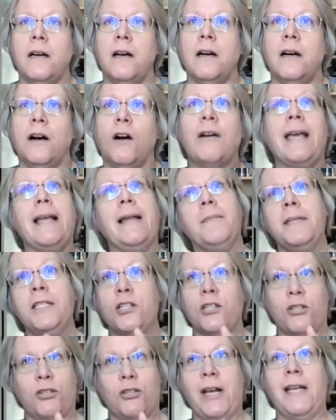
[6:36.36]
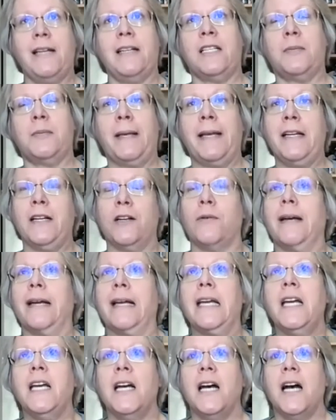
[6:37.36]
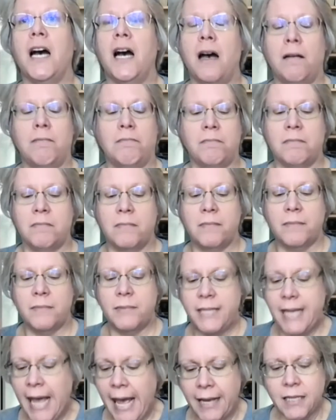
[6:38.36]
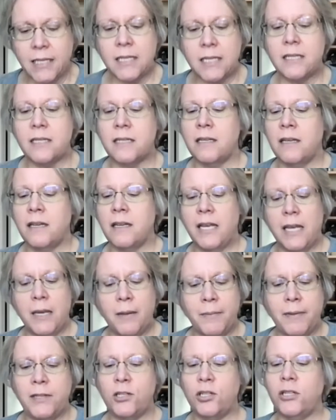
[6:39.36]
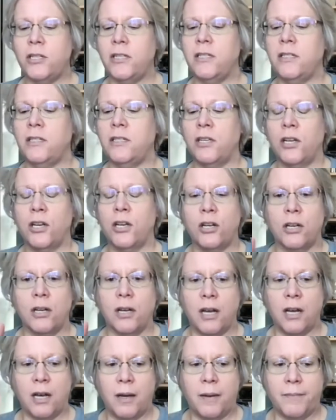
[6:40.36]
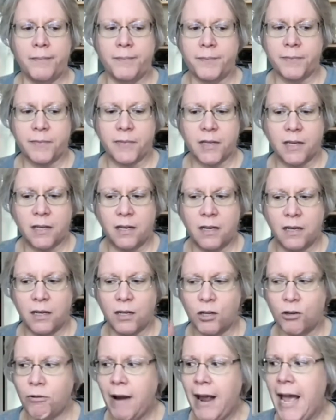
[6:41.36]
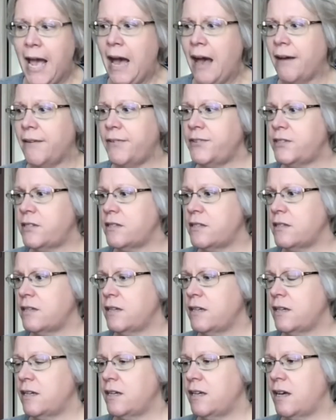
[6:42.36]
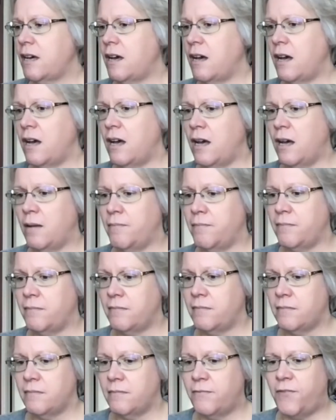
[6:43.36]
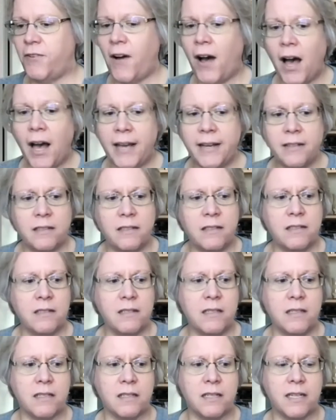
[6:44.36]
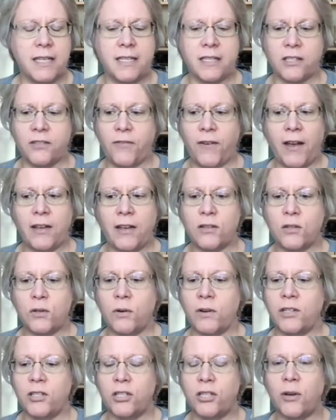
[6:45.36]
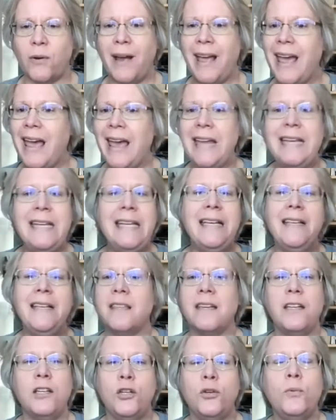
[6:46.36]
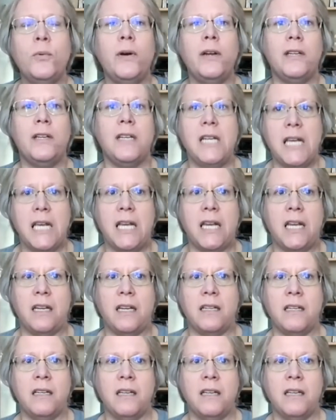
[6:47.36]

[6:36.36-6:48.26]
okay, let me just try and explain it quick. Text, images, graphs, files, it does file storage. So anything you would need